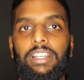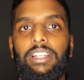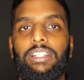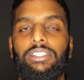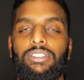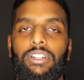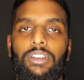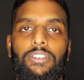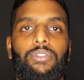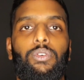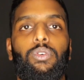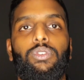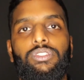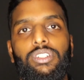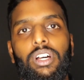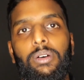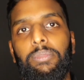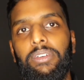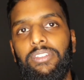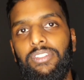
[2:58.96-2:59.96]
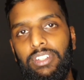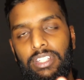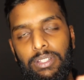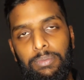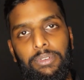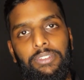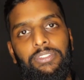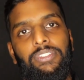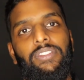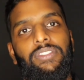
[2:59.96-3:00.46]
So for example, if you need to
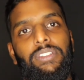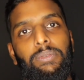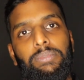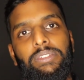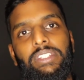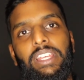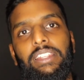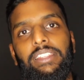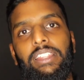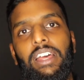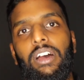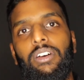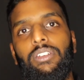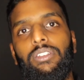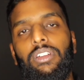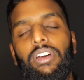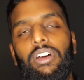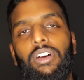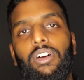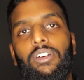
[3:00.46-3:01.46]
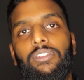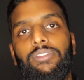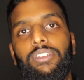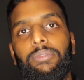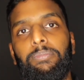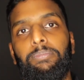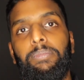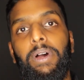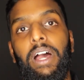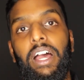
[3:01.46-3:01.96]
put 50% down of
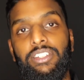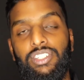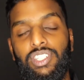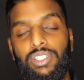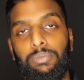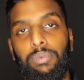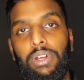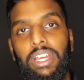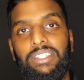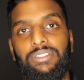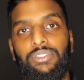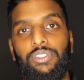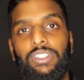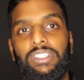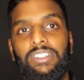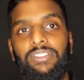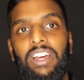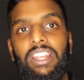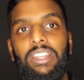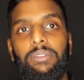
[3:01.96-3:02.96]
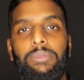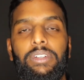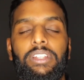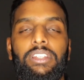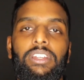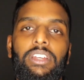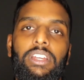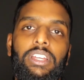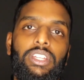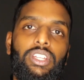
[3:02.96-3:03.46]
the purchase price for a
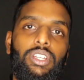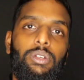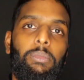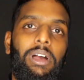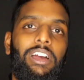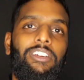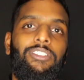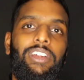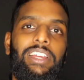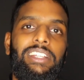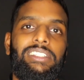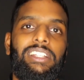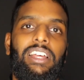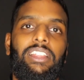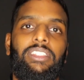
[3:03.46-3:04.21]
development, you might raise that